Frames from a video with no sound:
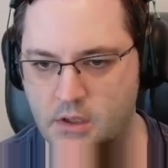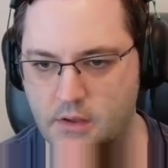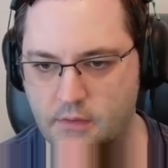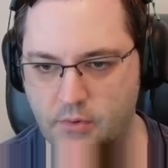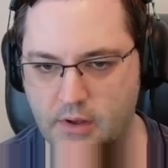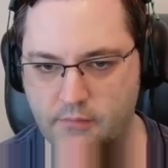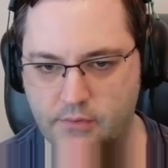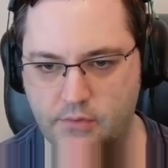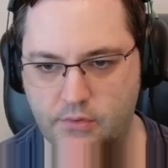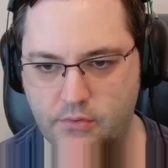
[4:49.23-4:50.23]
And then we have
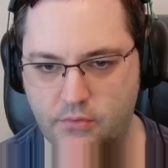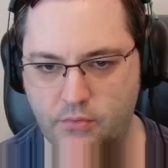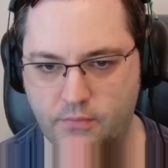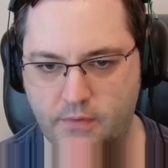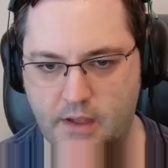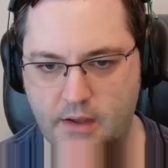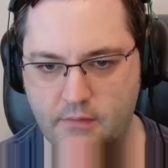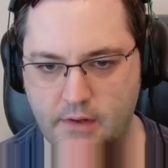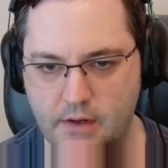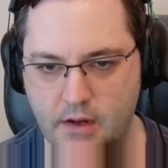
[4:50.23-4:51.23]
2, 5,
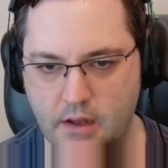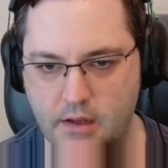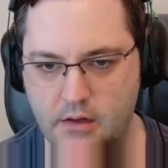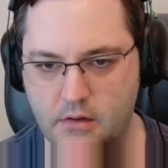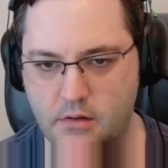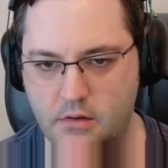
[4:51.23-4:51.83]
and 9.